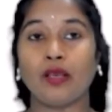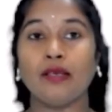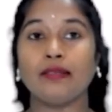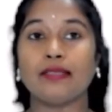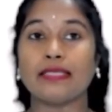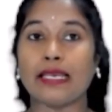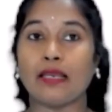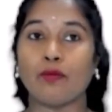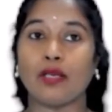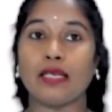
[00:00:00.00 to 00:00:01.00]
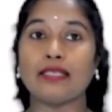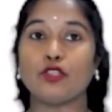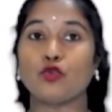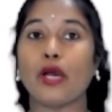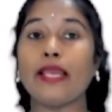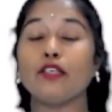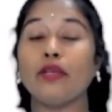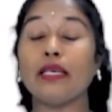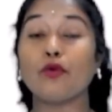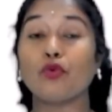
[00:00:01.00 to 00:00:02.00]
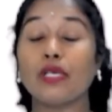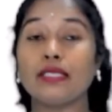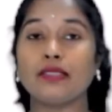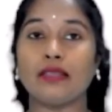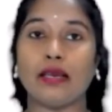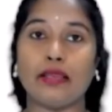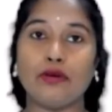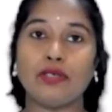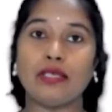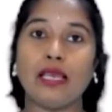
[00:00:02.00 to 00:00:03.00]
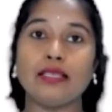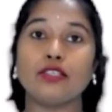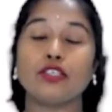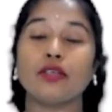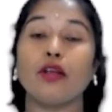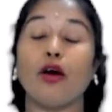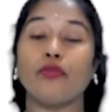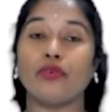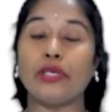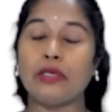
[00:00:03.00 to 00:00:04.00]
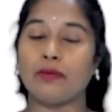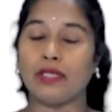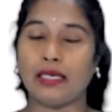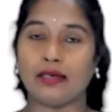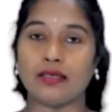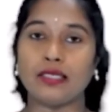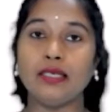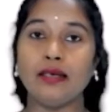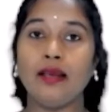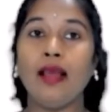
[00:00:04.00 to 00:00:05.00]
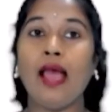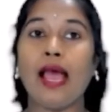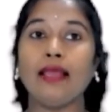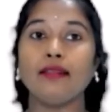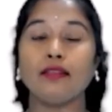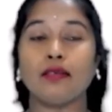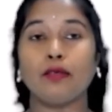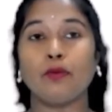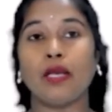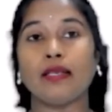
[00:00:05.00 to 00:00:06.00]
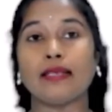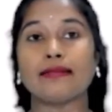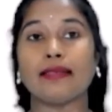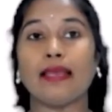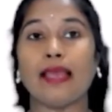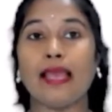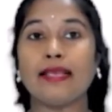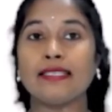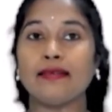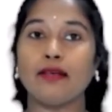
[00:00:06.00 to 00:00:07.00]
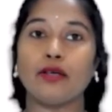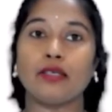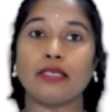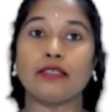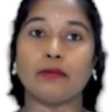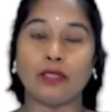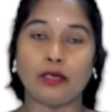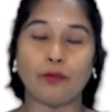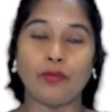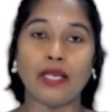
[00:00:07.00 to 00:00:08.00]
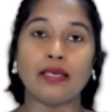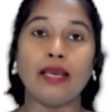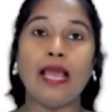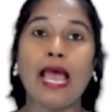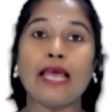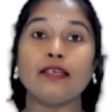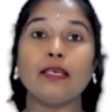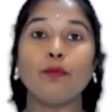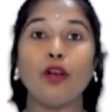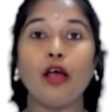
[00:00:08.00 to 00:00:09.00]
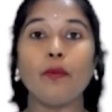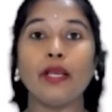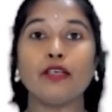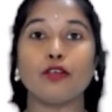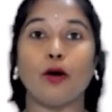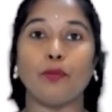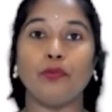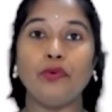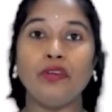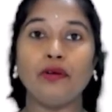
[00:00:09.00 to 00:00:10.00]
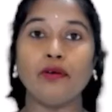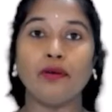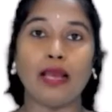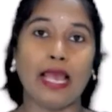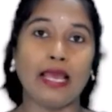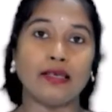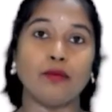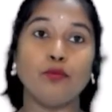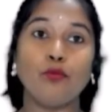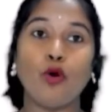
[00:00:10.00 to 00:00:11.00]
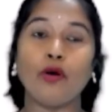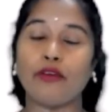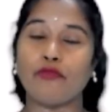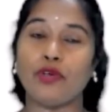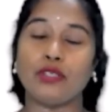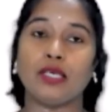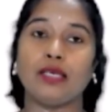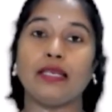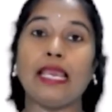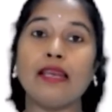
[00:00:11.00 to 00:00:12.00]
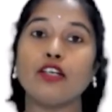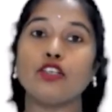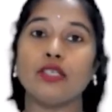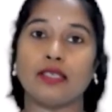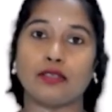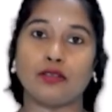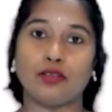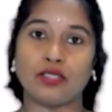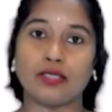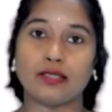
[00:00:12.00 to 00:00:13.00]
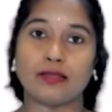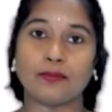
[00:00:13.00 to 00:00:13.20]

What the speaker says: The second one is trying to increase the utilization of renewable energy. And the third one is accelerated development and deployment of new and more efficient energy technologies.